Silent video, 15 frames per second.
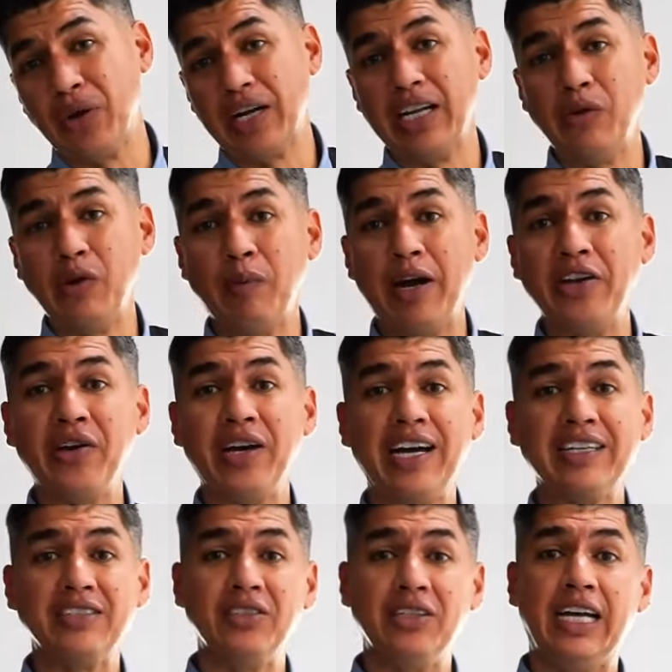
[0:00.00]
quickly remind you
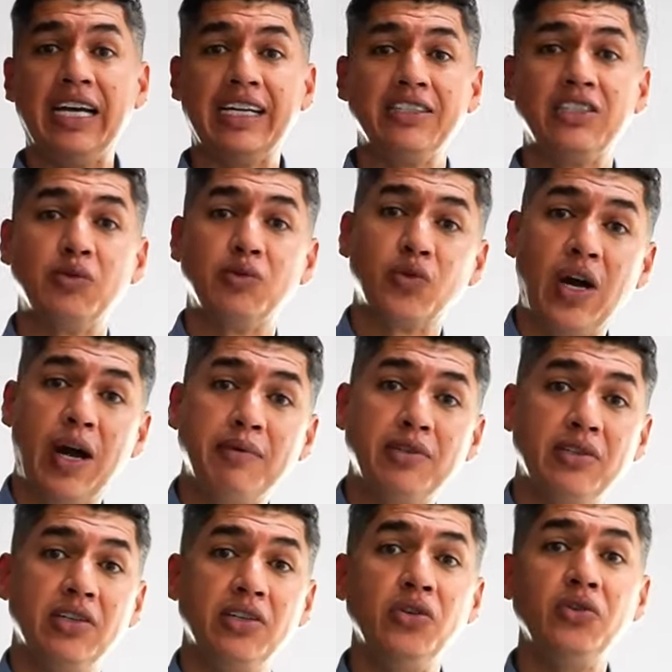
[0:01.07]
guys to like and subscribe
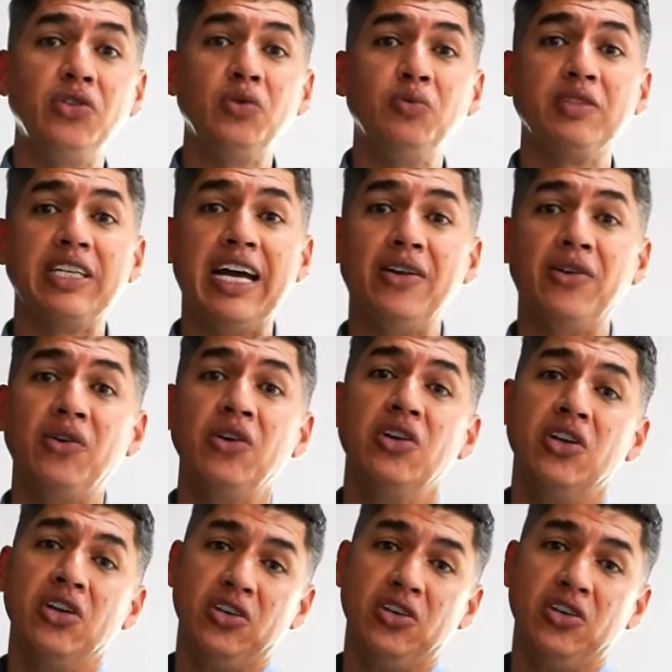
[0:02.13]
to the YouTube channel.